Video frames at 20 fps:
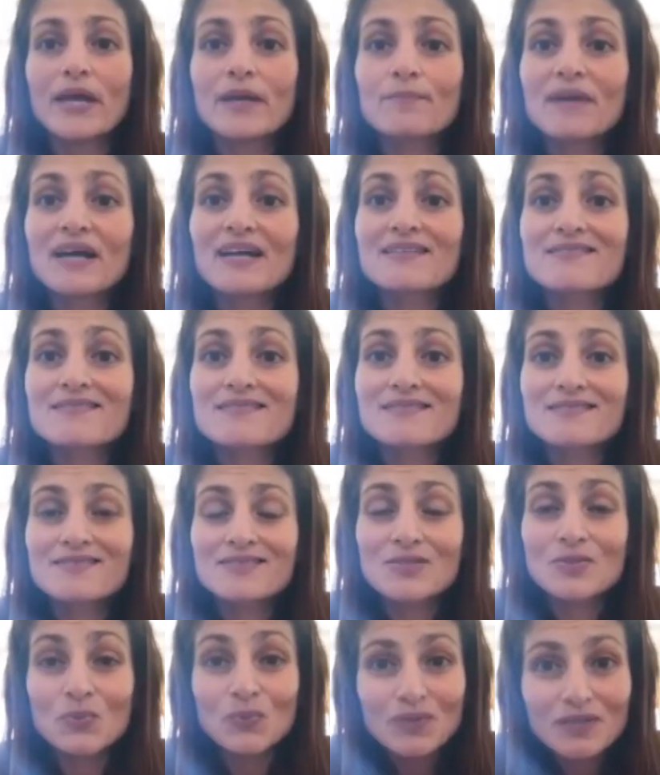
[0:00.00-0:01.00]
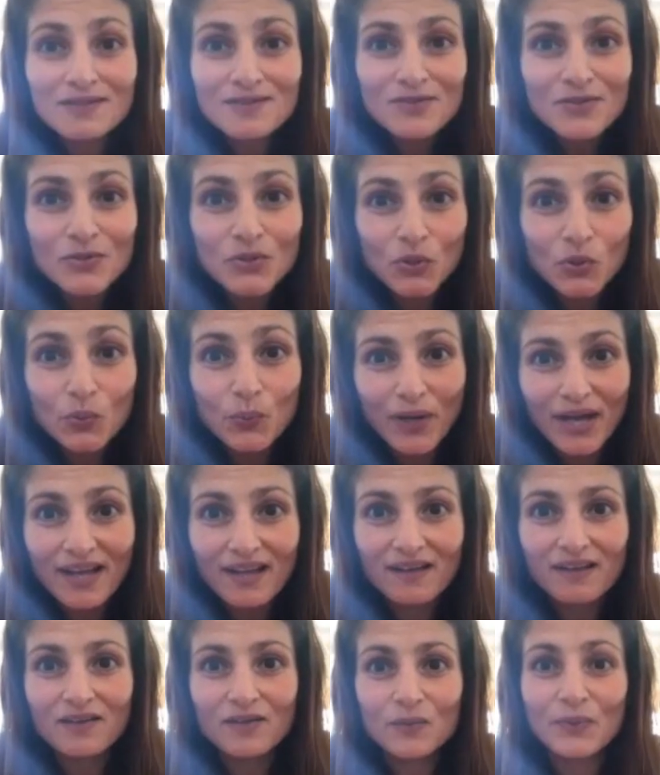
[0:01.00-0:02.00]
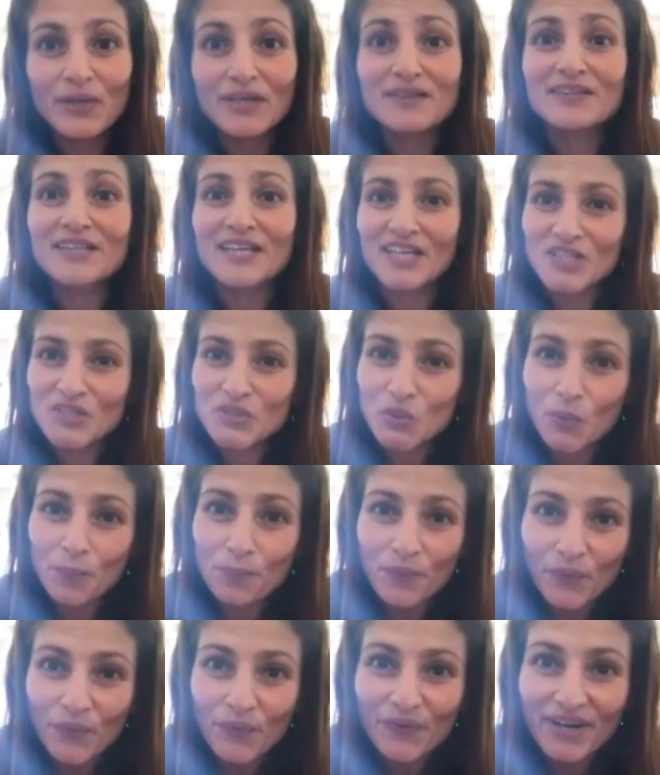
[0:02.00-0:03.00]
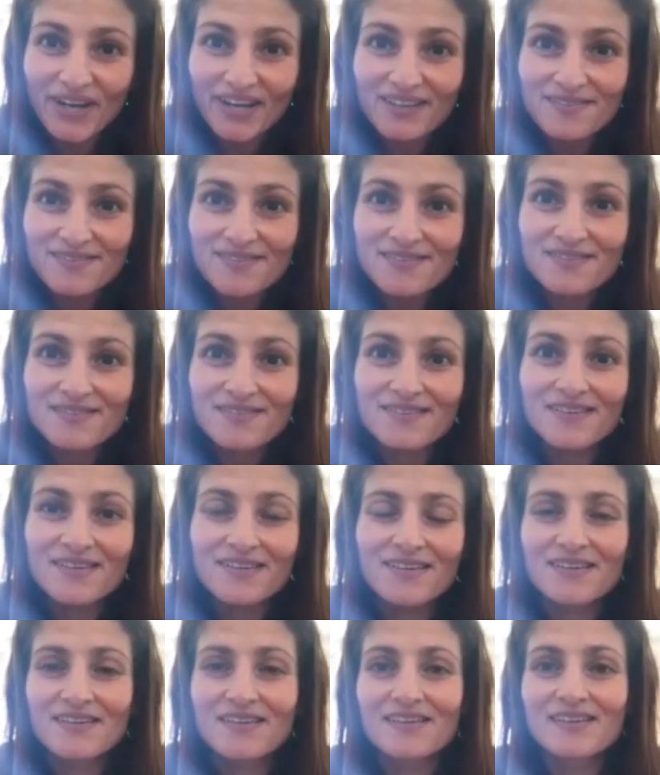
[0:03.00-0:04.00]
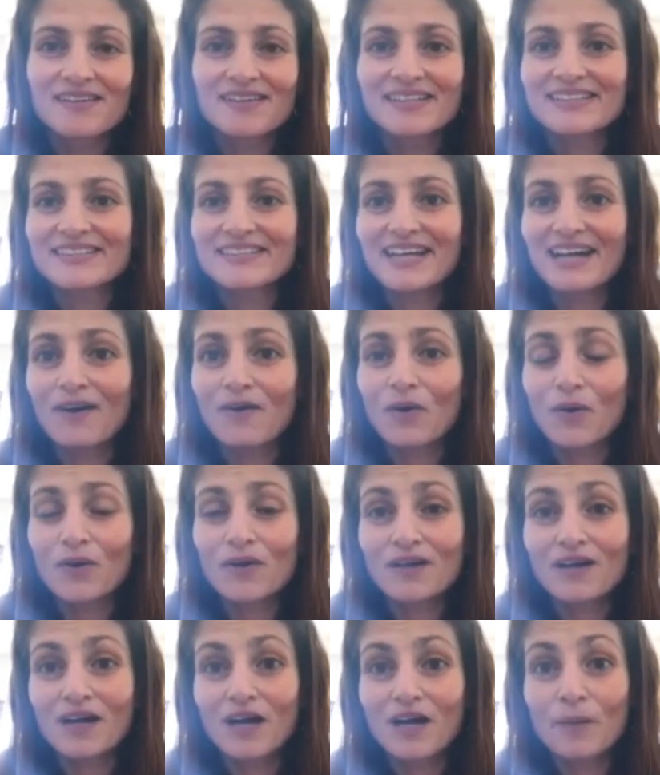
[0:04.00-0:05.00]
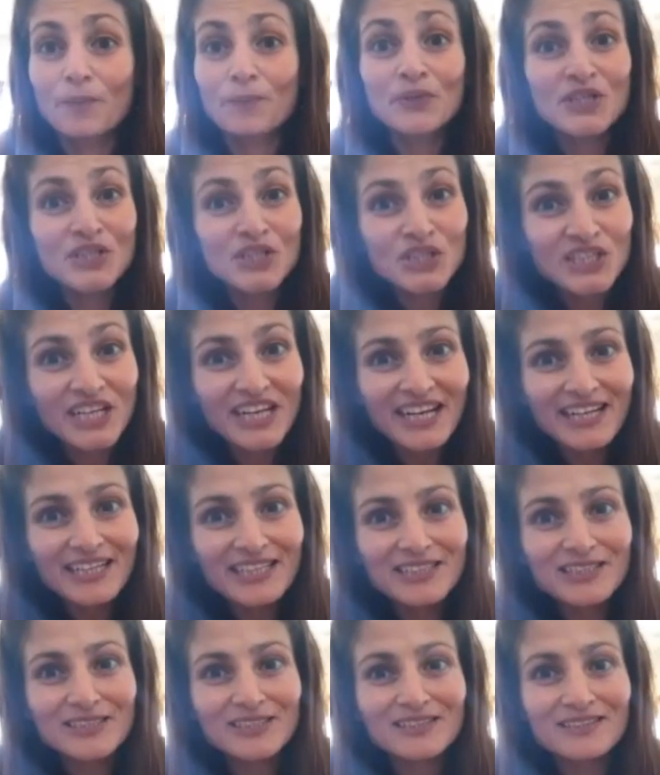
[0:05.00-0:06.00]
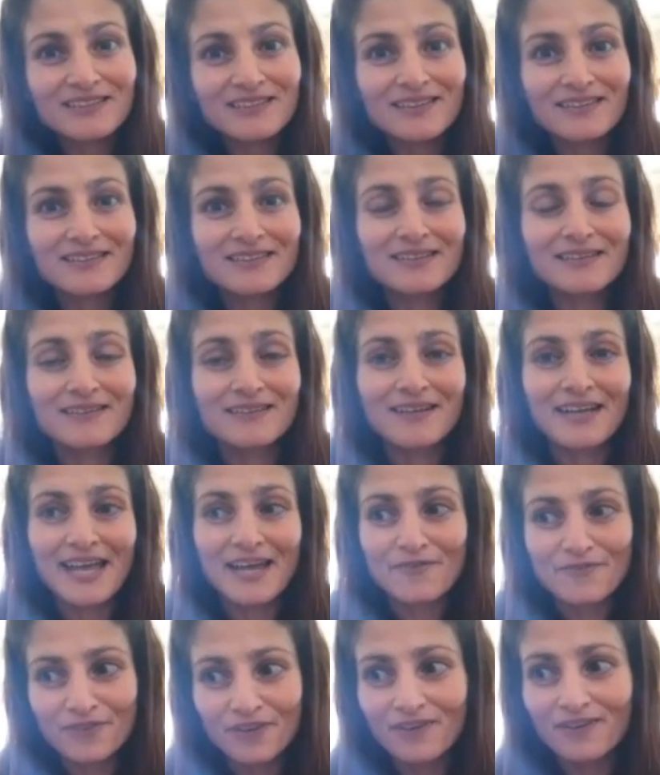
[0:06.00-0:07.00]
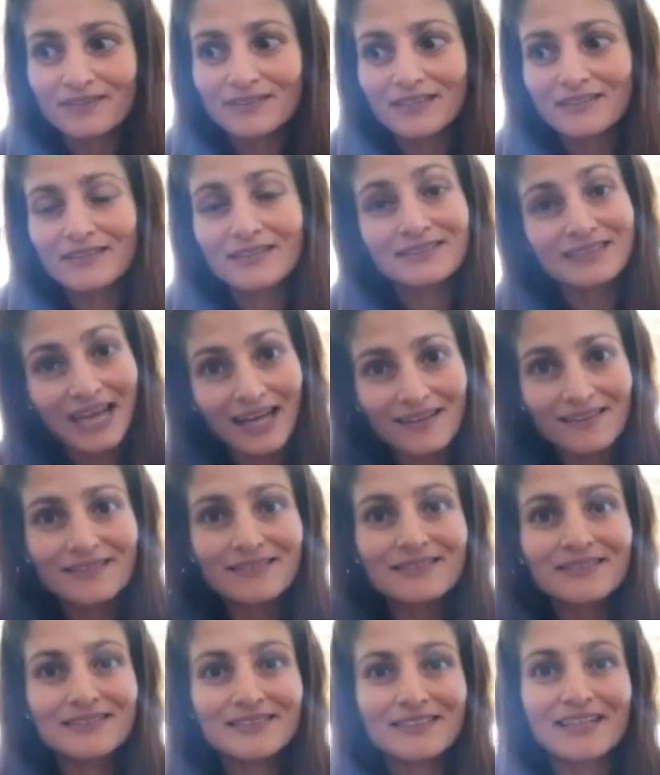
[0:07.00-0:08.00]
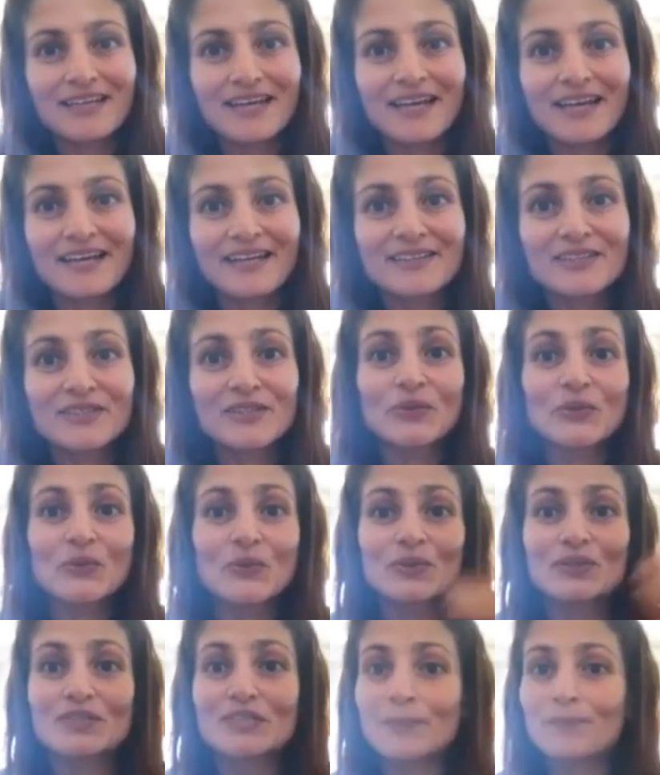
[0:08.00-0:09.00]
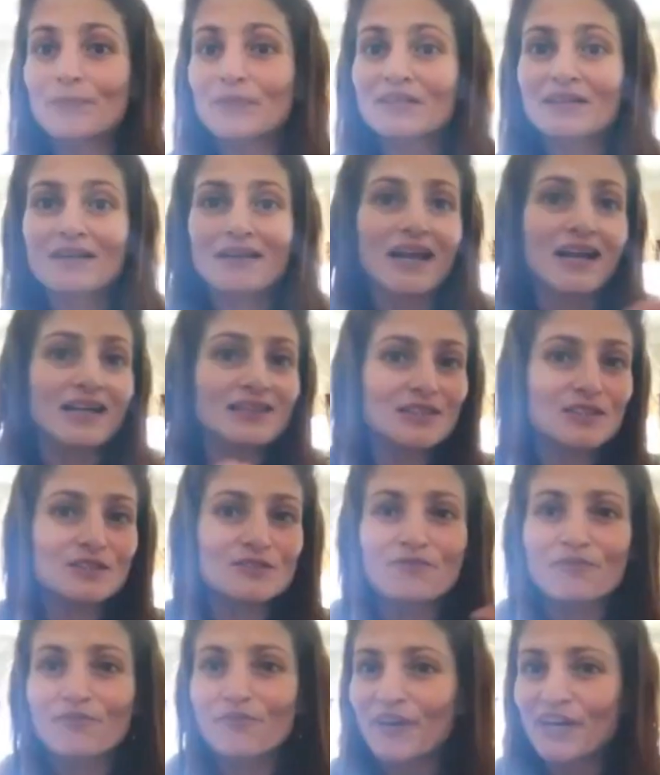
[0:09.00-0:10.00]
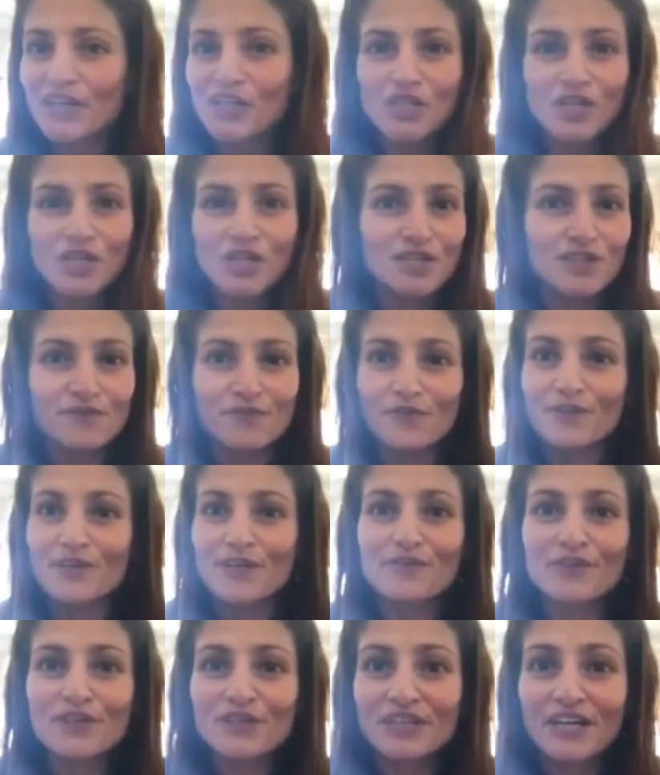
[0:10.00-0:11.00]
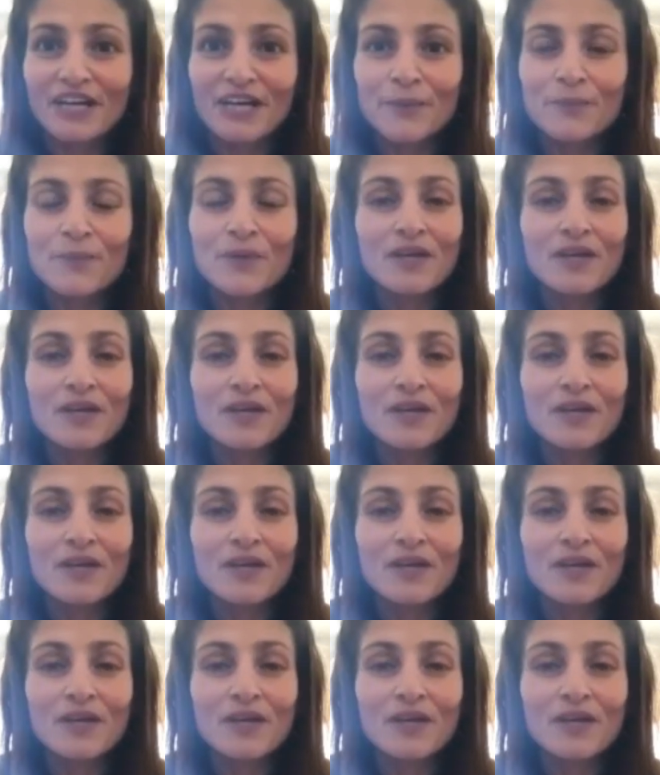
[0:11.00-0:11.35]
my students do well, when they show progress, appreciate the effort and the talent, and keeping classes fresh and different every time.